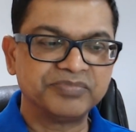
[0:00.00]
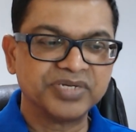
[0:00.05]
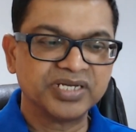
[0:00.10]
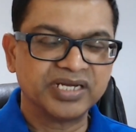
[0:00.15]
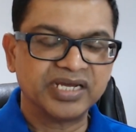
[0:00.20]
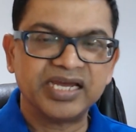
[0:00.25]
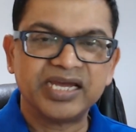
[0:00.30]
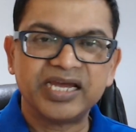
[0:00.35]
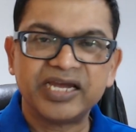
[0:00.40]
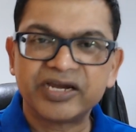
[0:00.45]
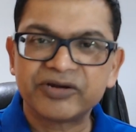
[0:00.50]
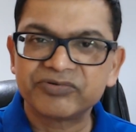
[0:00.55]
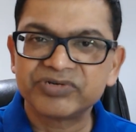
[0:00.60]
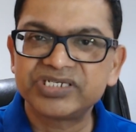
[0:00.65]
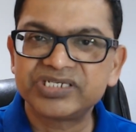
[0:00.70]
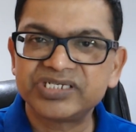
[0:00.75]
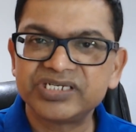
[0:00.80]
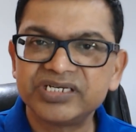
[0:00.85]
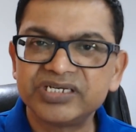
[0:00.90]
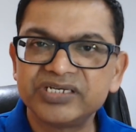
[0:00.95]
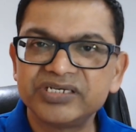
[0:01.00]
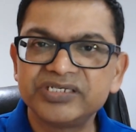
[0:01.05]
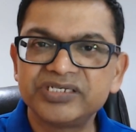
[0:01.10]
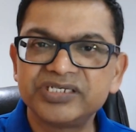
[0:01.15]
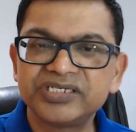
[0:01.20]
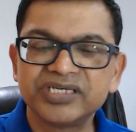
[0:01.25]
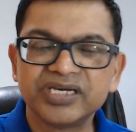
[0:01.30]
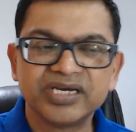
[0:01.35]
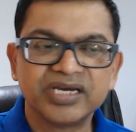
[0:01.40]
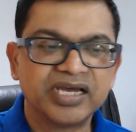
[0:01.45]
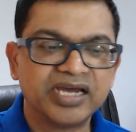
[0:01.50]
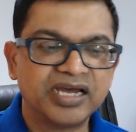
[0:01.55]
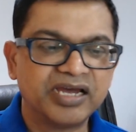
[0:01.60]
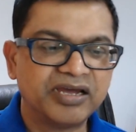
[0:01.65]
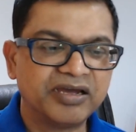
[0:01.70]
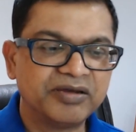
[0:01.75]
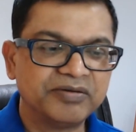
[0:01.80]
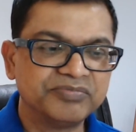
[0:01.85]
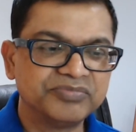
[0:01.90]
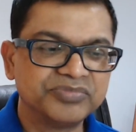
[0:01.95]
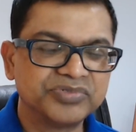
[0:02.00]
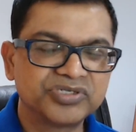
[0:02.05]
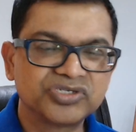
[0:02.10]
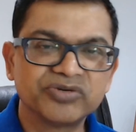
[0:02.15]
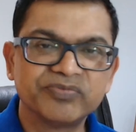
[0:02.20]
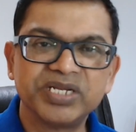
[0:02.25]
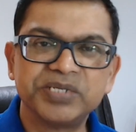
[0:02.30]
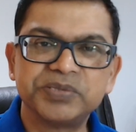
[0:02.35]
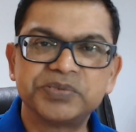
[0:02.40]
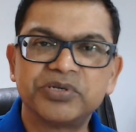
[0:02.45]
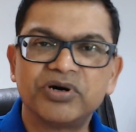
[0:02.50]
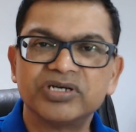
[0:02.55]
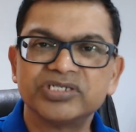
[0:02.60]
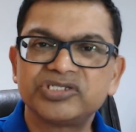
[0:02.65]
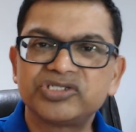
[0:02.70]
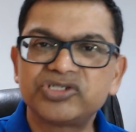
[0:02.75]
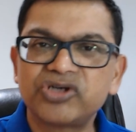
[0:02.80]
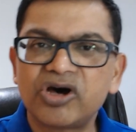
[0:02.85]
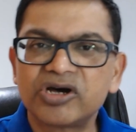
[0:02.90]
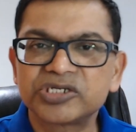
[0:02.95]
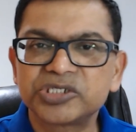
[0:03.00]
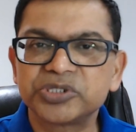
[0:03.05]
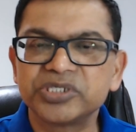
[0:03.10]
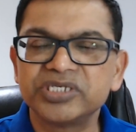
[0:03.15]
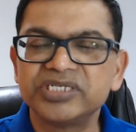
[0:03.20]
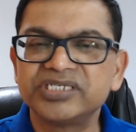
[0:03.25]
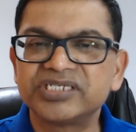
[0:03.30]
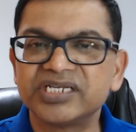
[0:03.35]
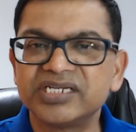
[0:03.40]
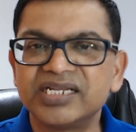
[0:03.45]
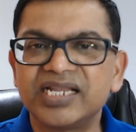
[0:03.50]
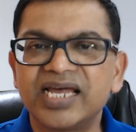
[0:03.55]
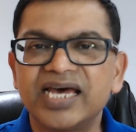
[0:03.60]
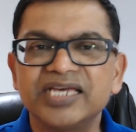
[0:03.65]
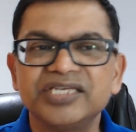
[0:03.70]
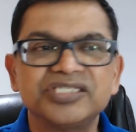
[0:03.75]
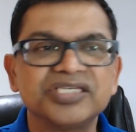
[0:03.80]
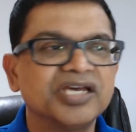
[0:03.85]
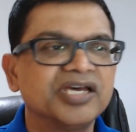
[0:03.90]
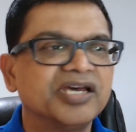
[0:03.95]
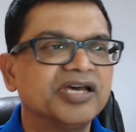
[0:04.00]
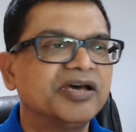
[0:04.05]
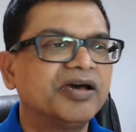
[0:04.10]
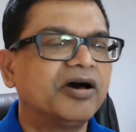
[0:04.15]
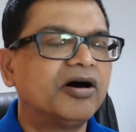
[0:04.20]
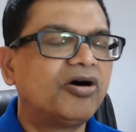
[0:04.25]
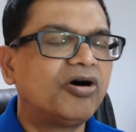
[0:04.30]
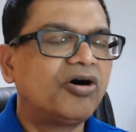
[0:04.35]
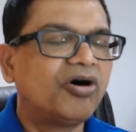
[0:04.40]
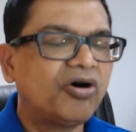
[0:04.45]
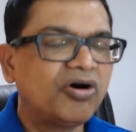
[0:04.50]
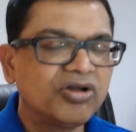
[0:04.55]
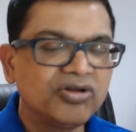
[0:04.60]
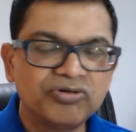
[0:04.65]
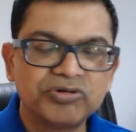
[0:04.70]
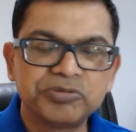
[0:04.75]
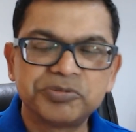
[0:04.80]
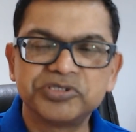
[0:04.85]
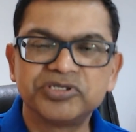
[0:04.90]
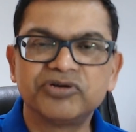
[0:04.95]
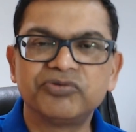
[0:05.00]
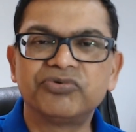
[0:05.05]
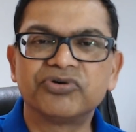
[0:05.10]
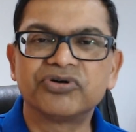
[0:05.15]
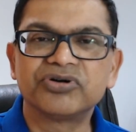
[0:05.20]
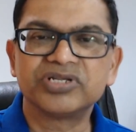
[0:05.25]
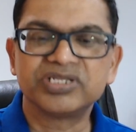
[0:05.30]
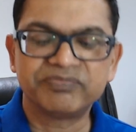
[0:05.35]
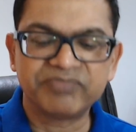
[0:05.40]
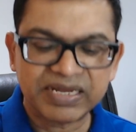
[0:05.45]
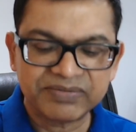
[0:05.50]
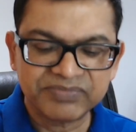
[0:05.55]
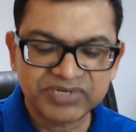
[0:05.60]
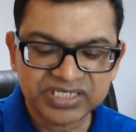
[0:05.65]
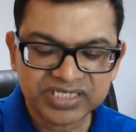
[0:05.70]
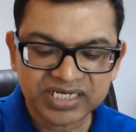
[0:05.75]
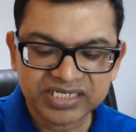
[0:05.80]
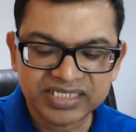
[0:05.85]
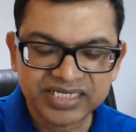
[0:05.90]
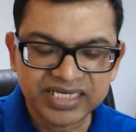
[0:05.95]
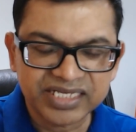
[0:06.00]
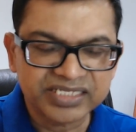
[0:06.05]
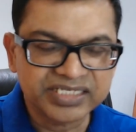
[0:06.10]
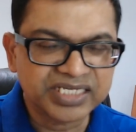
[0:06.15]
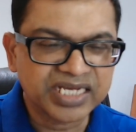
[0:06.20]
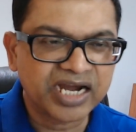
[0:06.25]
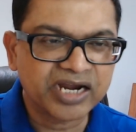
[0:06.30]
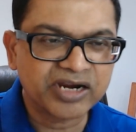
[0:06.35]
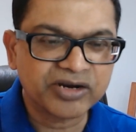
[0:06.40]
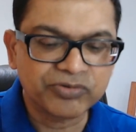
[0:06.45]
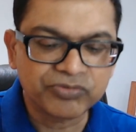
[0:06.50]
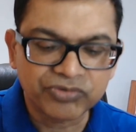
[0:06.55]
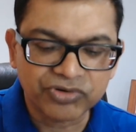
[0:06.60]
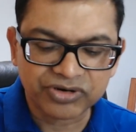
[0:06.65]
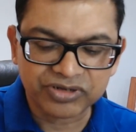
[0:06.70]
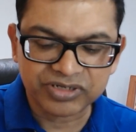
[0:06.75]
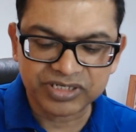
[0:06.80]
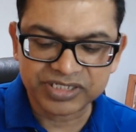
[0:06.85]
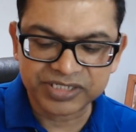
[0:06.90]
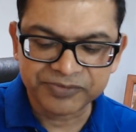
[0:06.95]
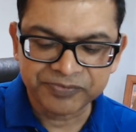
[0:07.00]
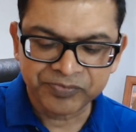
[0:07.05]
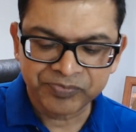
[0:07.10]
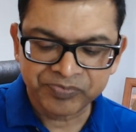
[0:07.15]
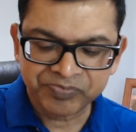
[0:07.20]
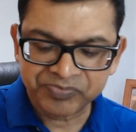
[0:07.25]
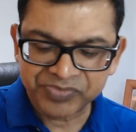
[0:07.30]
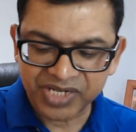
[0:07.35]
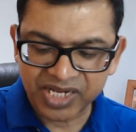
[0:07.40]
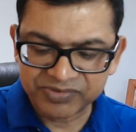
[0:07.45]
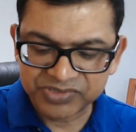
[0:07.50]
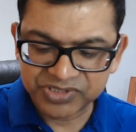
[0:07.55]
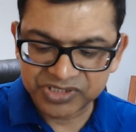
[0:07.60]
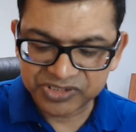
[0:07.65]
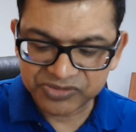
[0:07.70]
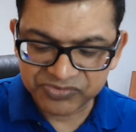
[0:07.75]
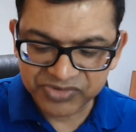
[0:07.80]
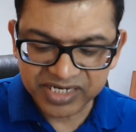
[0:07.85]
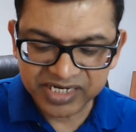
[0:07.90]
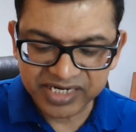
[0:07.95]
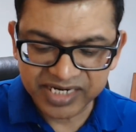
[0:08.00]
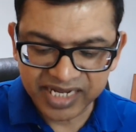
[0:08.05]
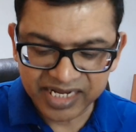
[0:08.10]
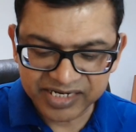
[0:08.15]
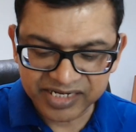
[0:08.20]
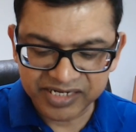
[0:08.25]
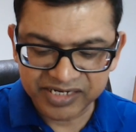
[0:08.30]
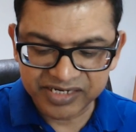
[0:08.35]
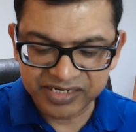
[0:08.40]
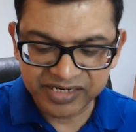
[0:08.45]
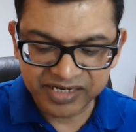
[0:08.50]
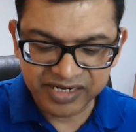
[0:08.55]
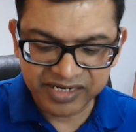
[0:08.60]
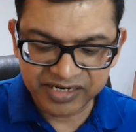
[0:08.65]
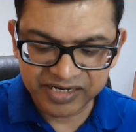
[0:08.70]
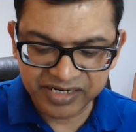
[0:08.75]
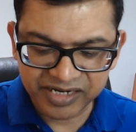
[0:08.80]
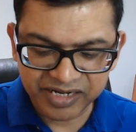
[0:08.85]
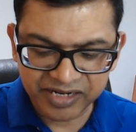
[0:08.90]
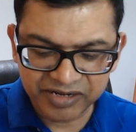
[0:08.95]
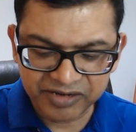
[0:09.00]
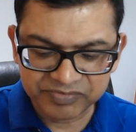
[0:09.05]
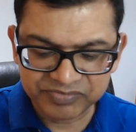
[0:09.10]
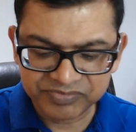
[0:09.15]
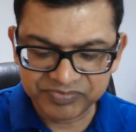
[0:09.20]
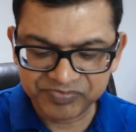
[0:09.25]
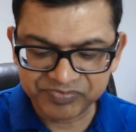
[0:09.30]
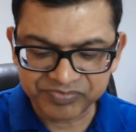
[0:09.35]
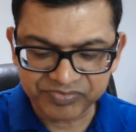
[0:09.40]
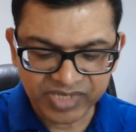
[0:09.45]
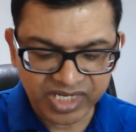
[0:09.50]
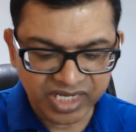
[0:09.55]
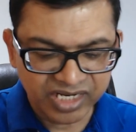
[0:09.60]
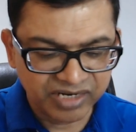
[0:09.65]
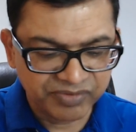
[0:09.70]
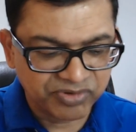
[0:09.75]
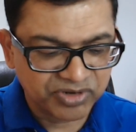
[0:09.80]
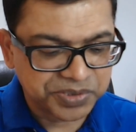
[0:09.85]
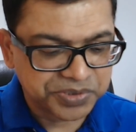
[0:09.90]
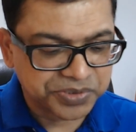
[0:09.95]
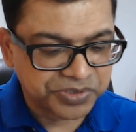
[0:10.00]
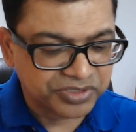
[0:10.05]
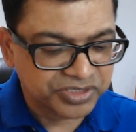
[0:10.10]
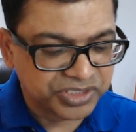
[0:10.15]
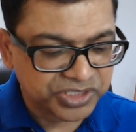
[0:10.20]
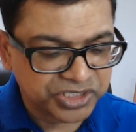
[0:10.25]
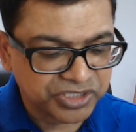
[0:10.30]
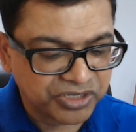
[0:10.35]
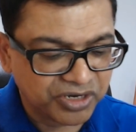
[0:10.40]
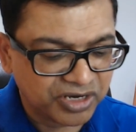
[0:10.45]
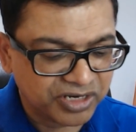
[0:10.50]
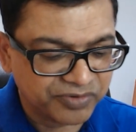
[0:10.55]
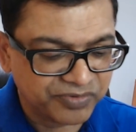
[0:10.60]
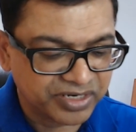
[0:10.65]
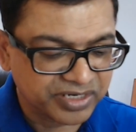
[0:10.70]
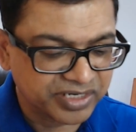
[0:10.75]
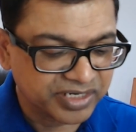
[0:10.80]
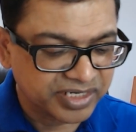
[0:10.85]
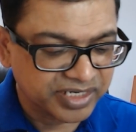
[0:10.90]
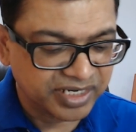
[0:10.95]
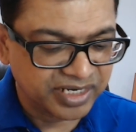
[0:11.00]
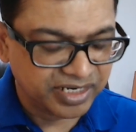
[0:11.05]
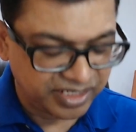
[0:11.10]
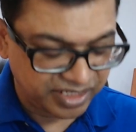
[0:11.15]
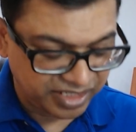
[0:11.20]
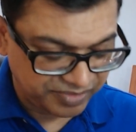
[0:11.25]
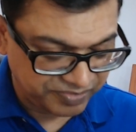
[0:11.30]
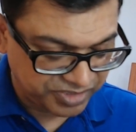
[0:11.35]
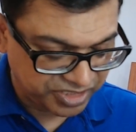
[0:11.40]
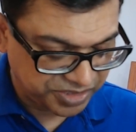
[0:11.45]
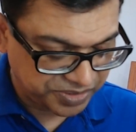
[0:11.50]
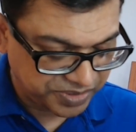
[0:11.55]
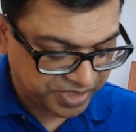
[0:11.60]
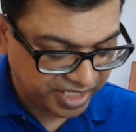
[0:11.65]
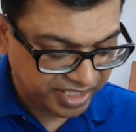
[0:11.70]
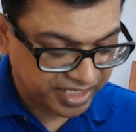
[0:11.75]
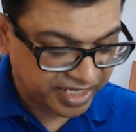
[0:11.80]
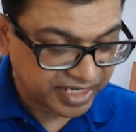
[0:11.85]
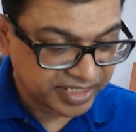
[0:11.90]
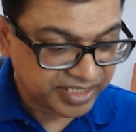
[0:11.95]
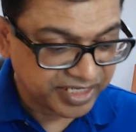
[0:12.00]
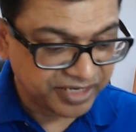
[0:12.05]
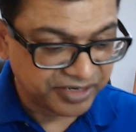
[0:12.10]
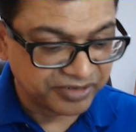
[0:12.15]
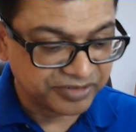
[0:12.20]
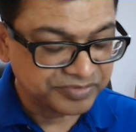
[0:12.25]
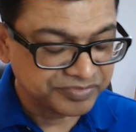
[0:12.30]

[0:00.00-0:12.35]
heresies, so many false doctrines and lies all over the world. The Bible says the entire world. I'm just reading that in the book of 1 John, where just find that here.